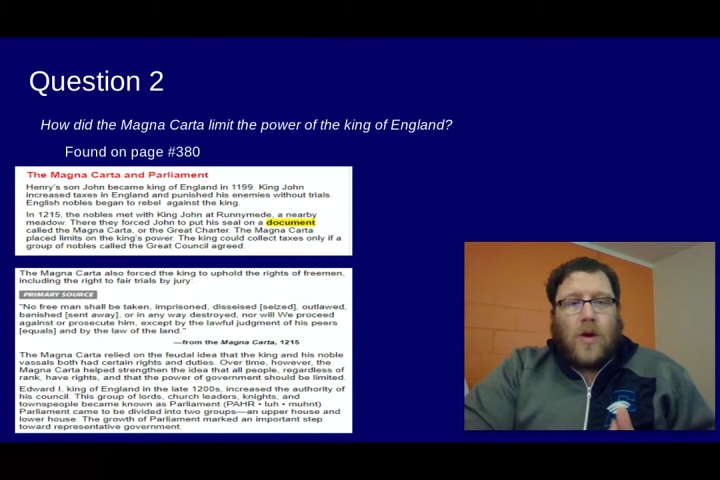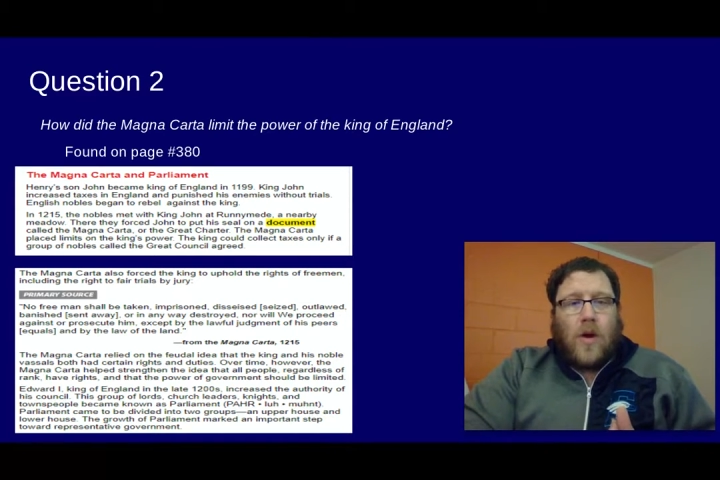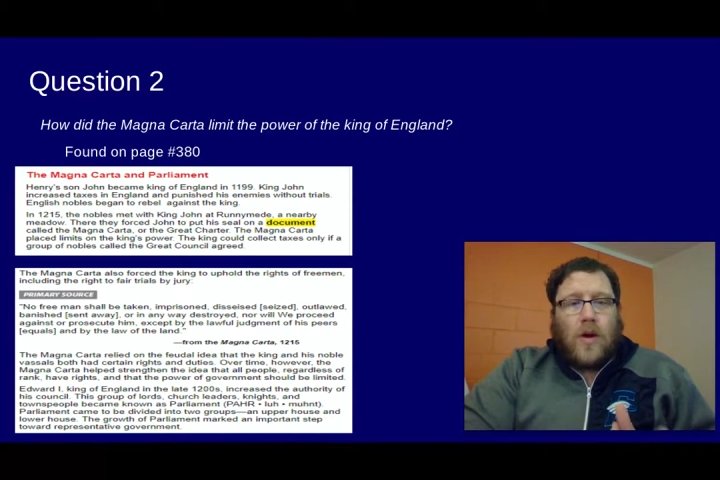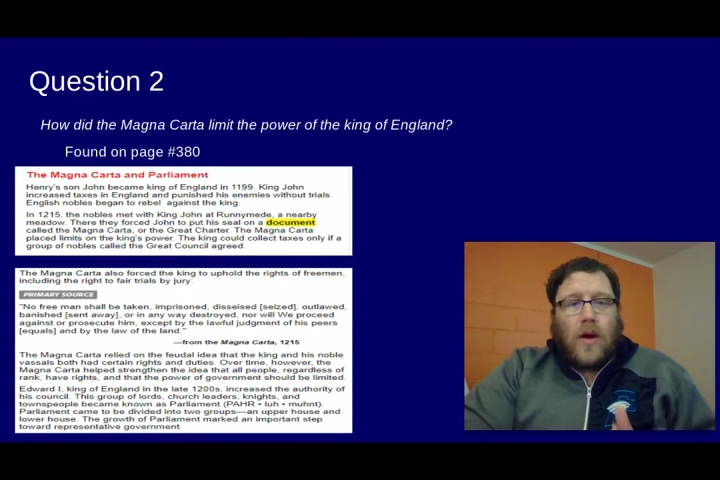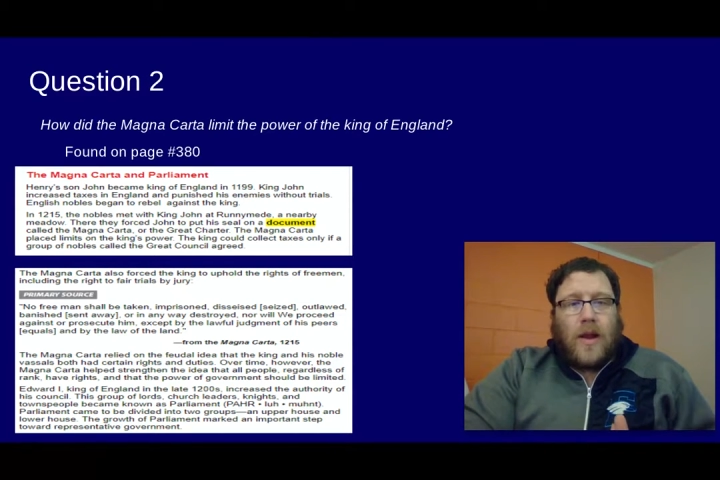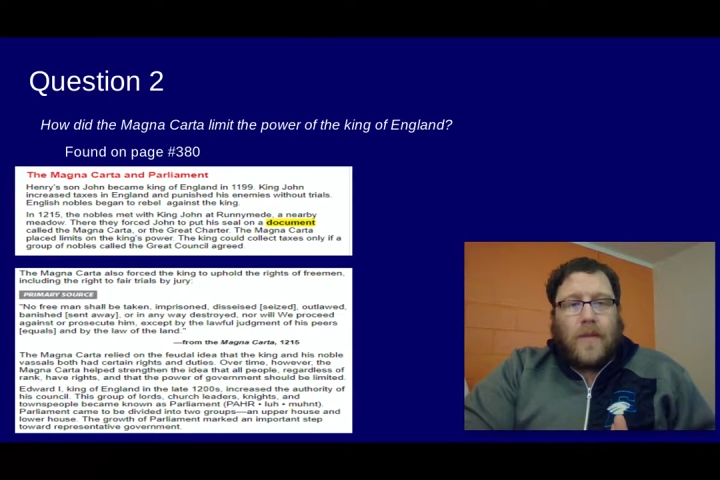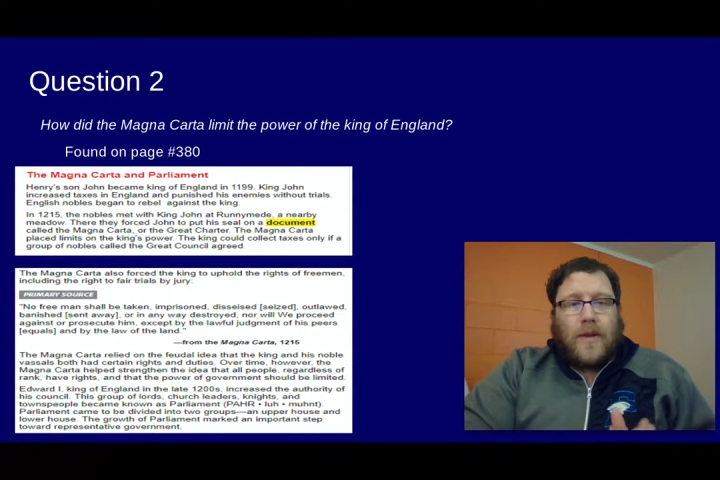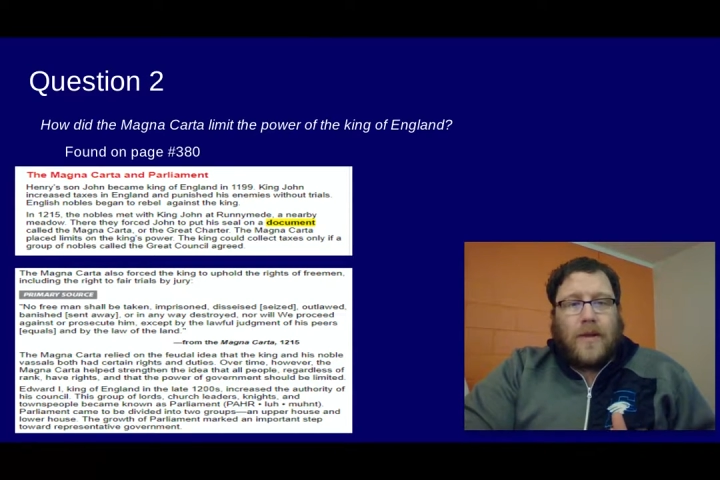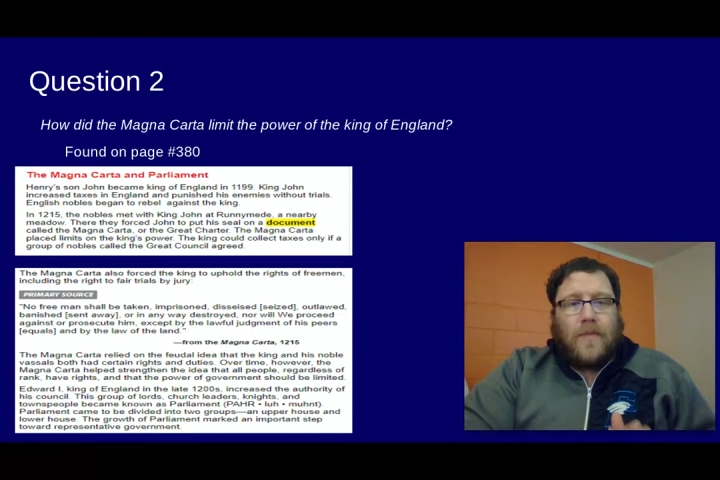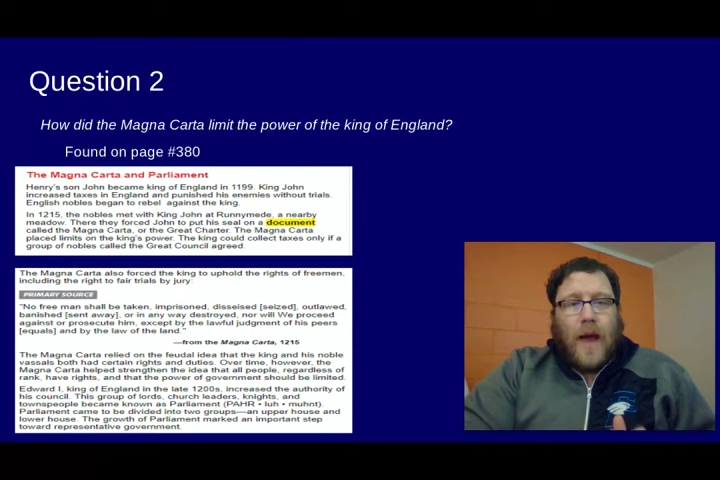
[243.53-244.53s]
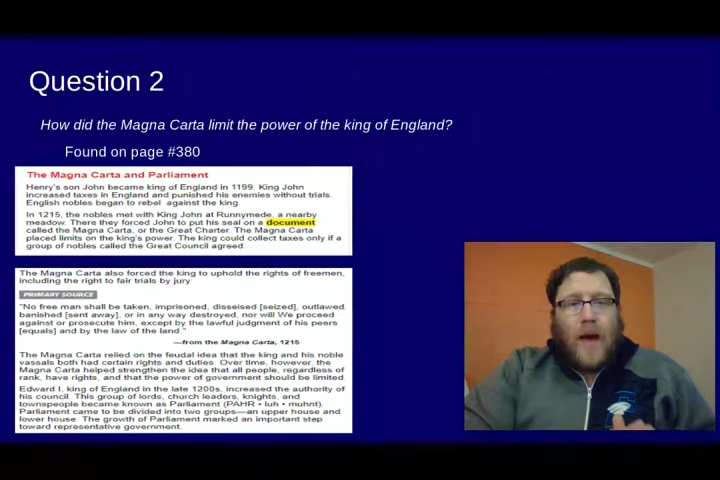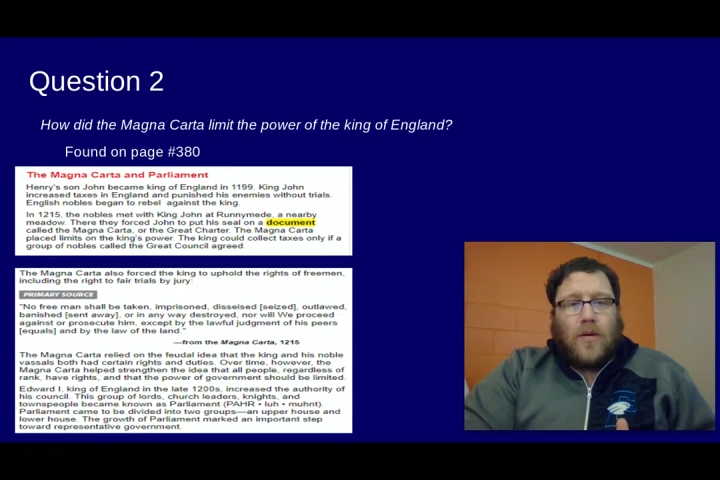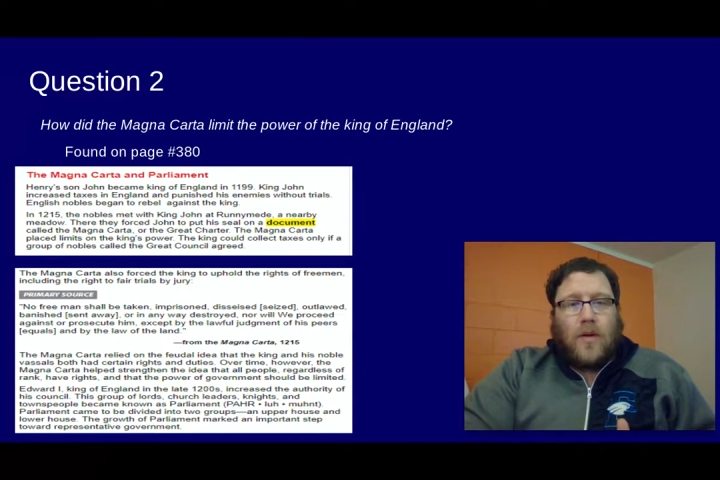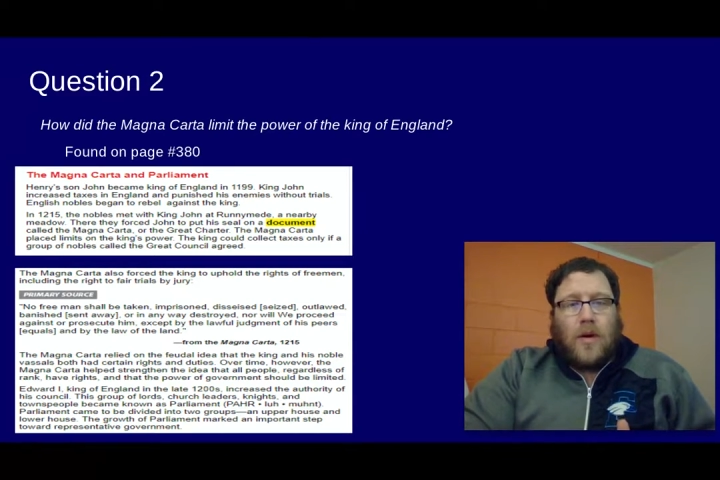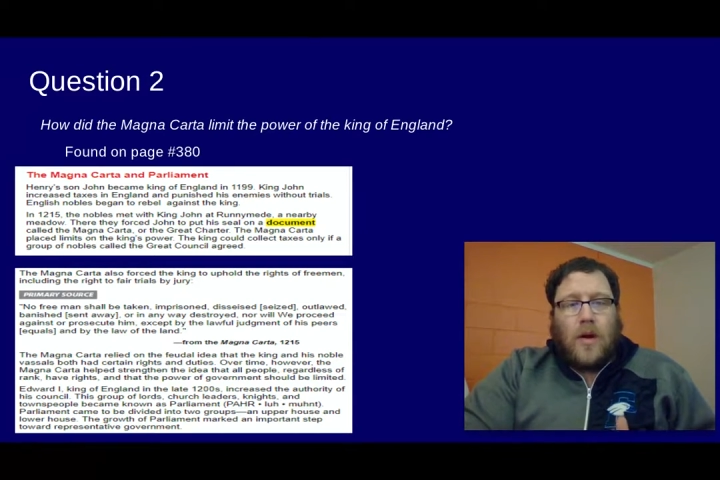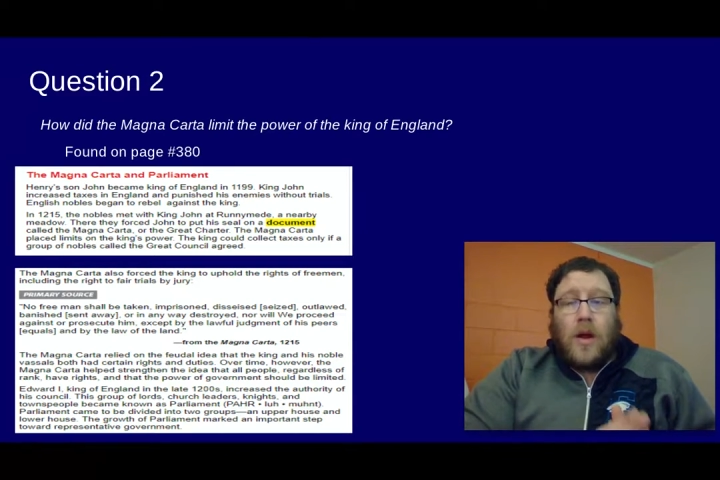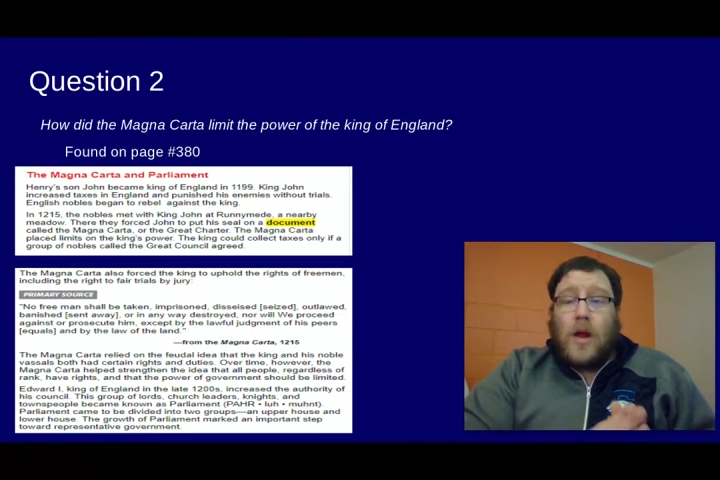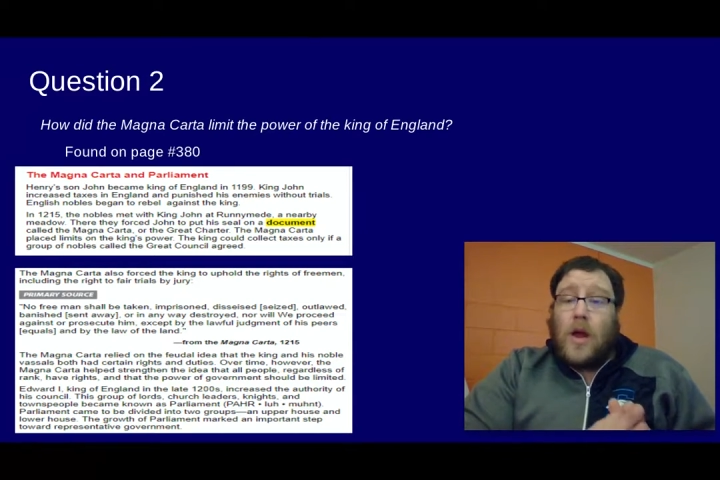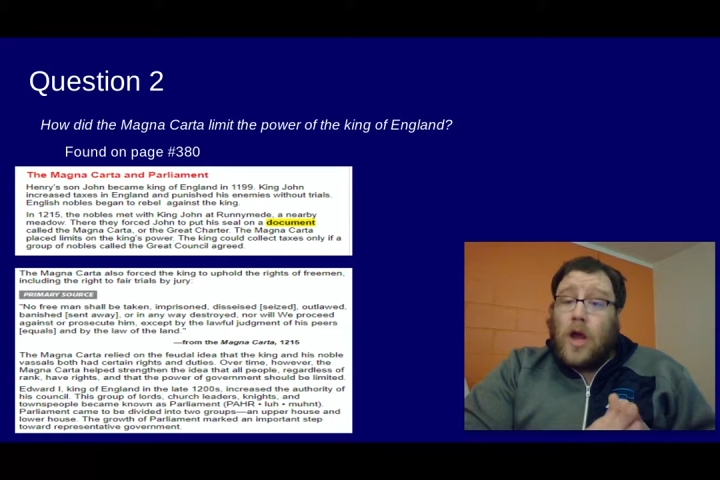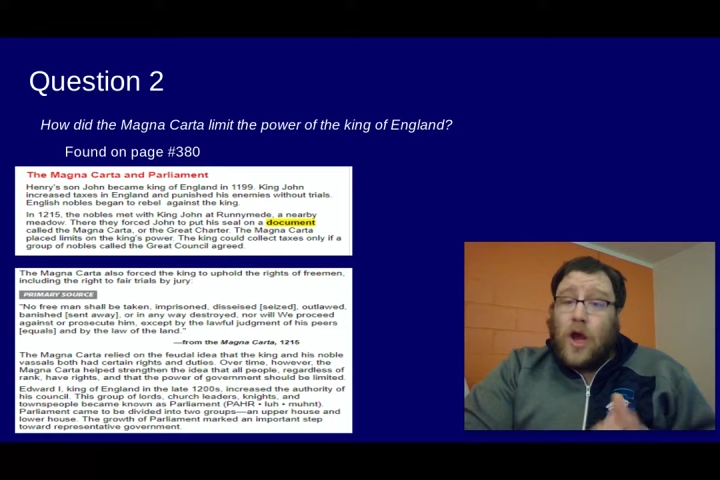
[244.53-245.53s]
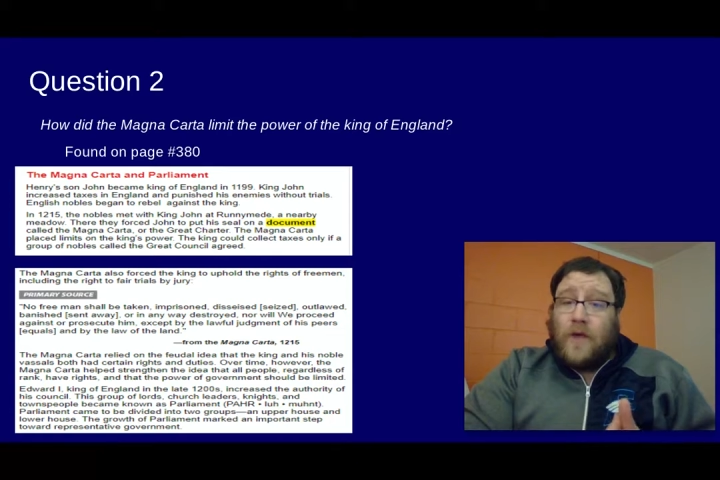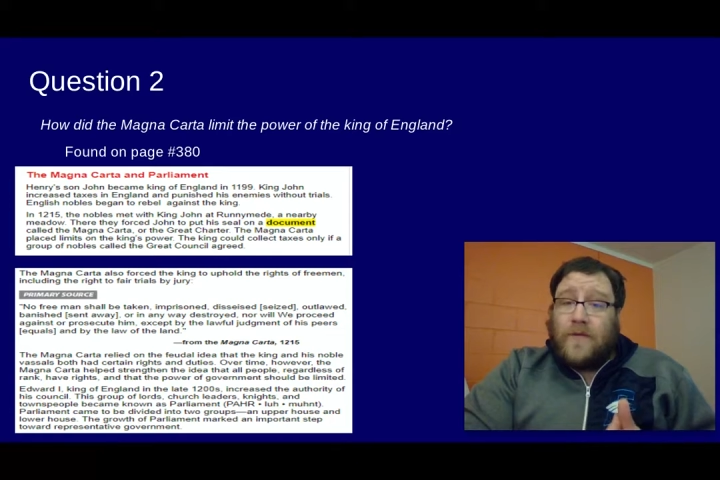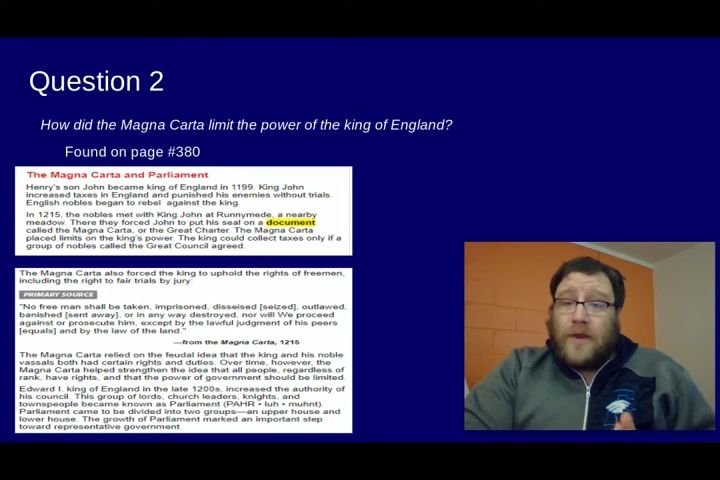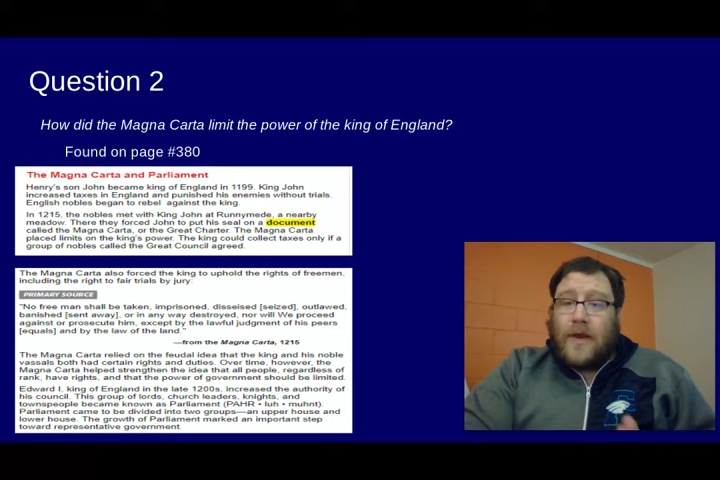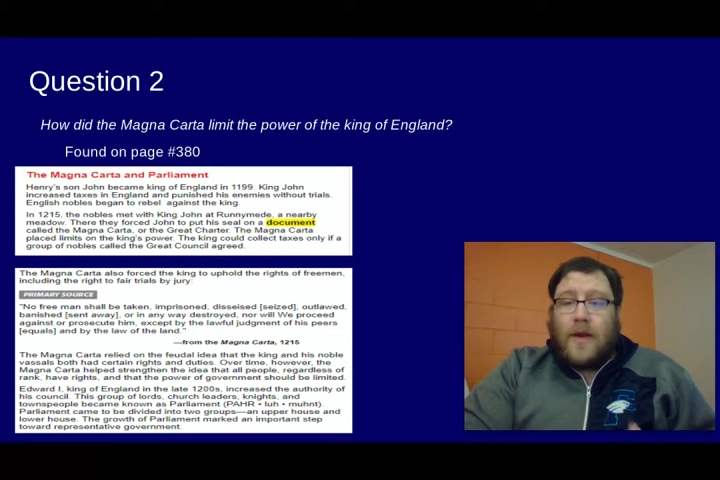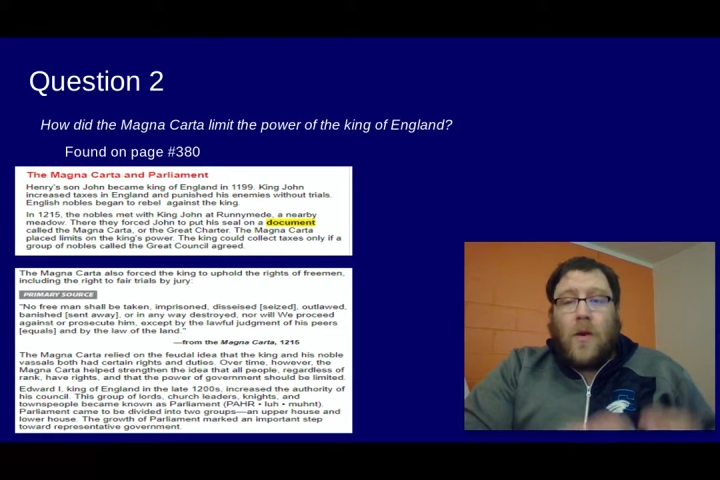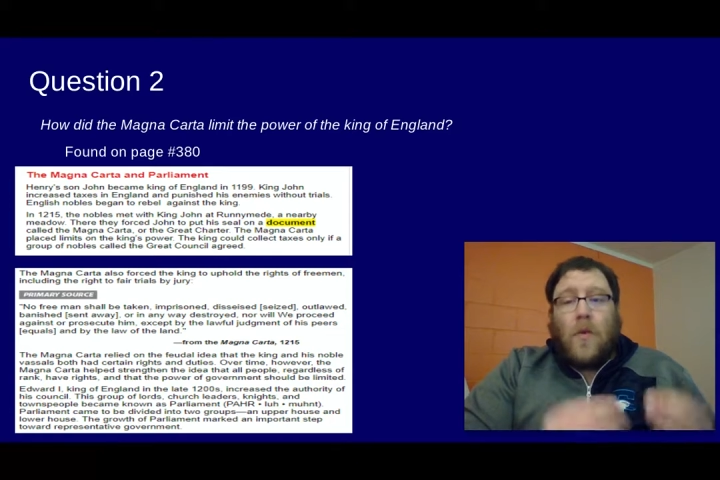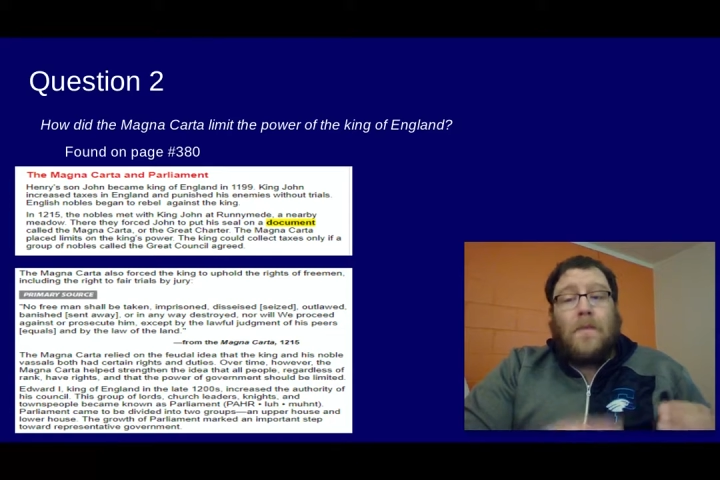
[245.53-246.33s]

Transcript: Carta limit the power of the king?